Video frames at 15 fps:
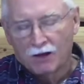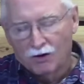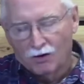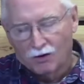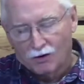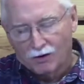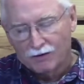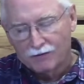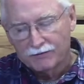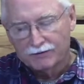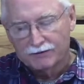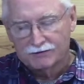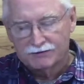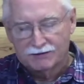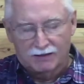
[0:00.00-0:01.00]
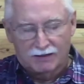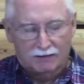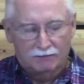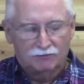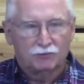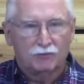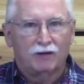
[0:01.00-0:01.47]
Are there
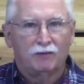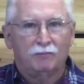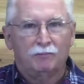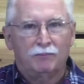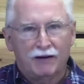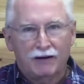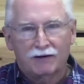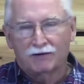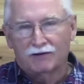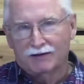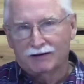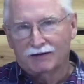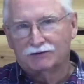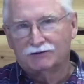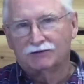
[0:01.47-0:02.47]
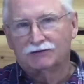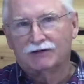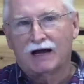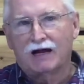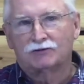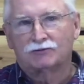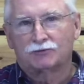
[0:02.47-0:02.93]
times when barrenness is
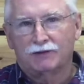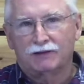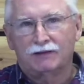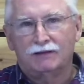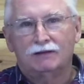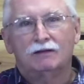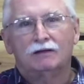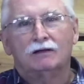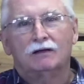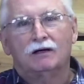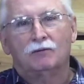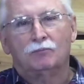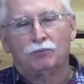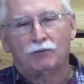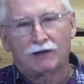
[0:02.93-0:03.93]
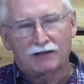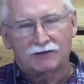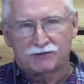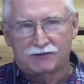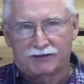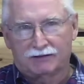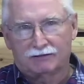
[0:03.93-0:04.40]
actually a blessing?